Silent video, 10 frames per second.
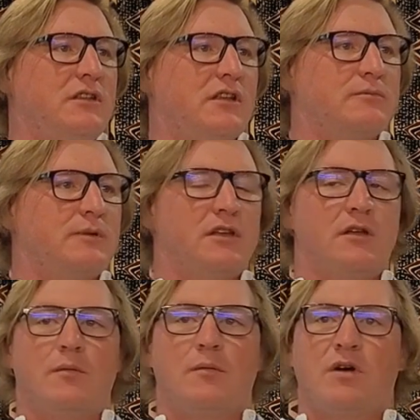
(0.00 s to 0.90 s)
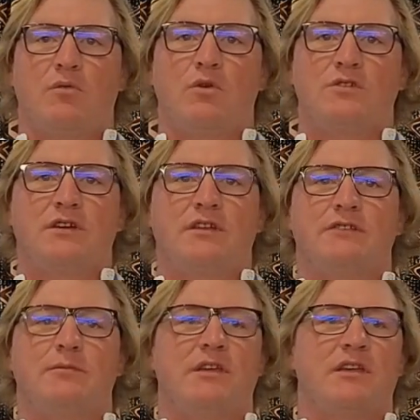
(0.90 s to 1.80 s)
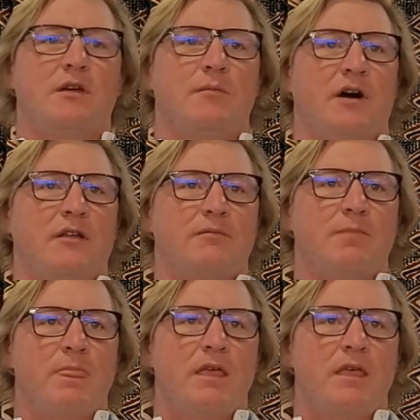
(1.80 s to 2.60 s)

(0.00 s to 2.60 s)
that's speaking about water, that's speaking about